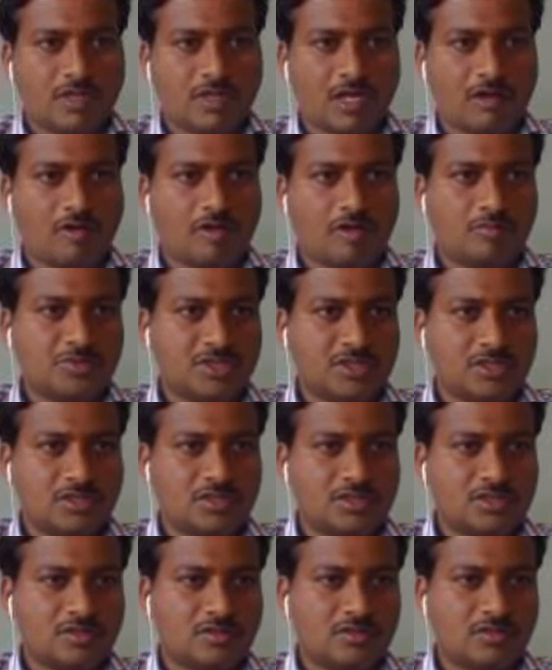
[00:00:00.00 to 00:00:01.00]
we have
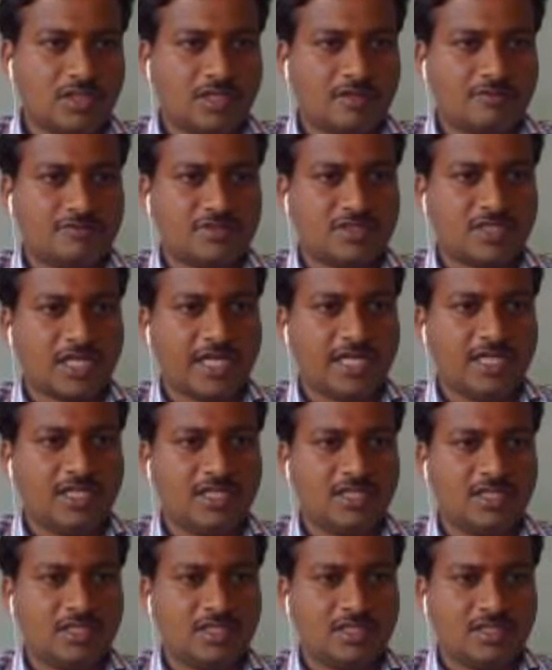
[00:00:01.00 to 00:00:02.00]
options on the left
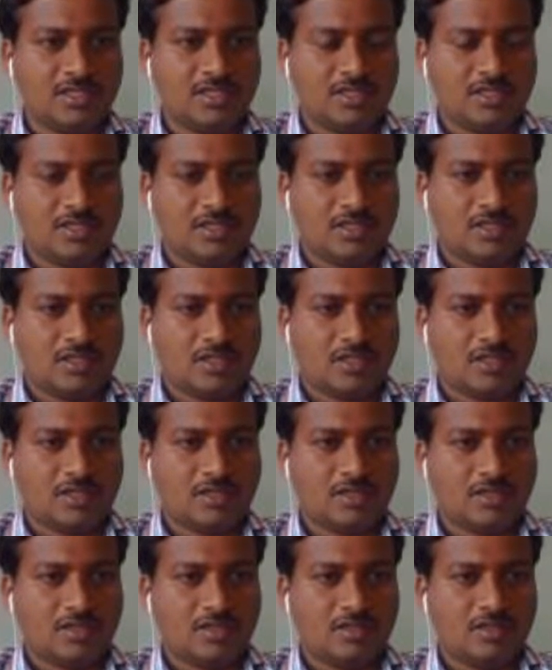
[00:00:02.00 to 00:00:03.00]
side
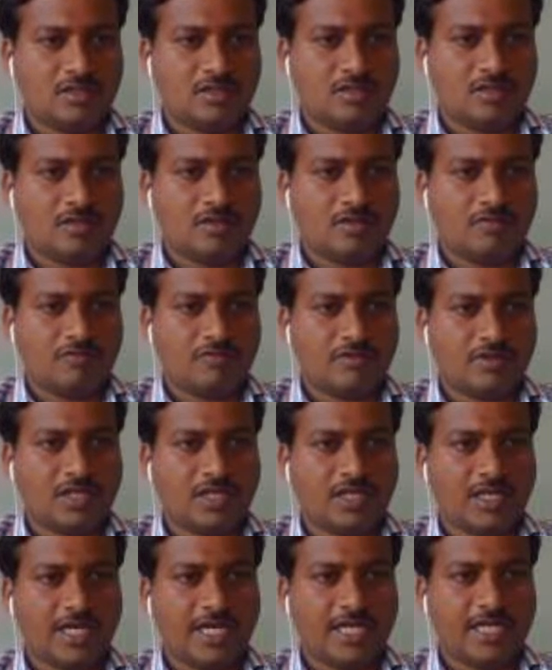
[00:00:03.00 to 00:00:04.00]
for
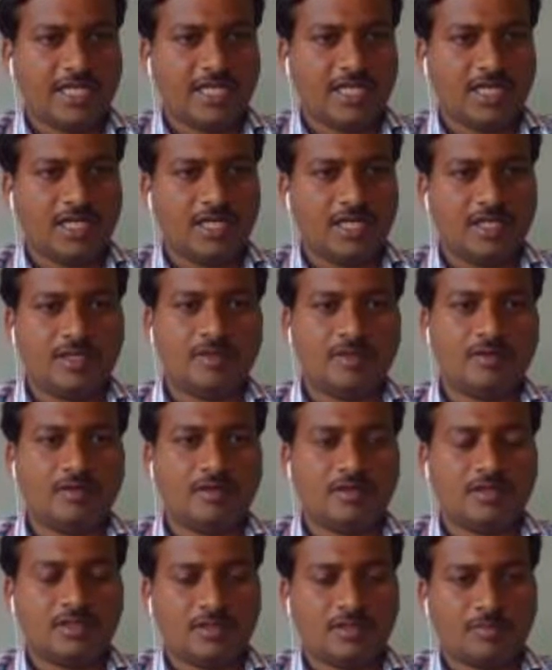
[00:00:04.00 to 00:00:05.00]
creating a
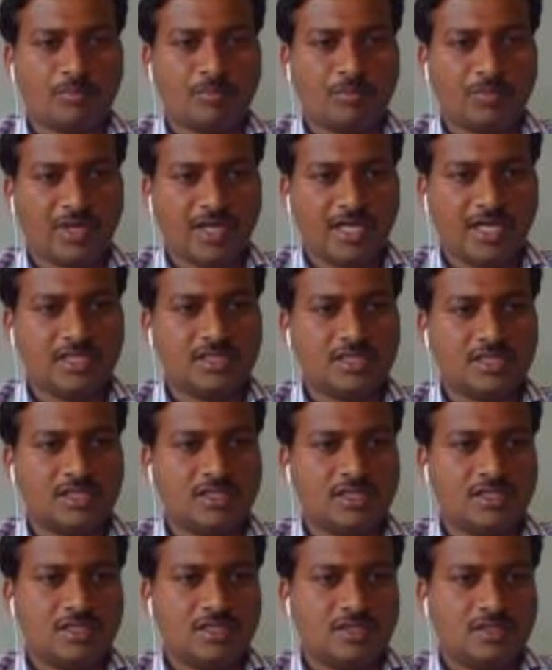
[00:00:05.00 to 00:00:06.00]
page.
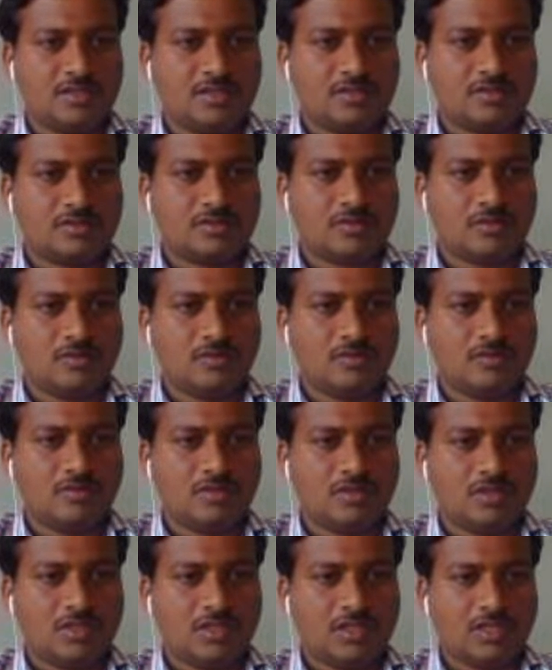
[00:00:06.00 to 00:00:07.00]

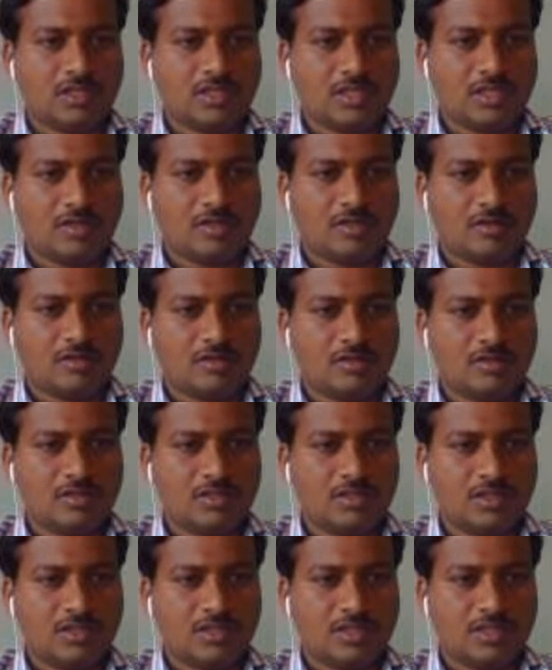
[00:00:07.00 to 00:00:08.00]
So click
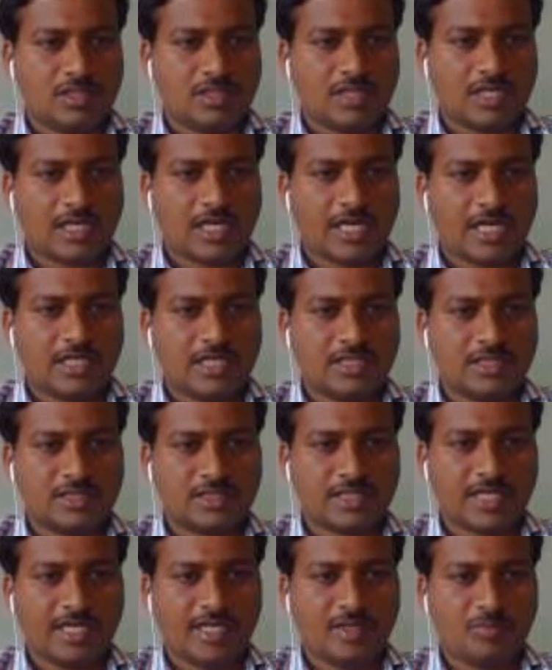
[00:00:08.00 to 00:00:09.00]
on add
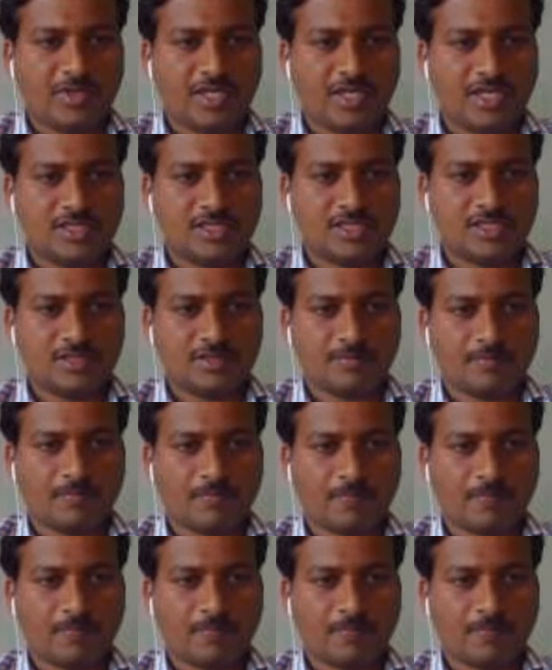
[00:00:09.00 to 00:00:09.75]
site page,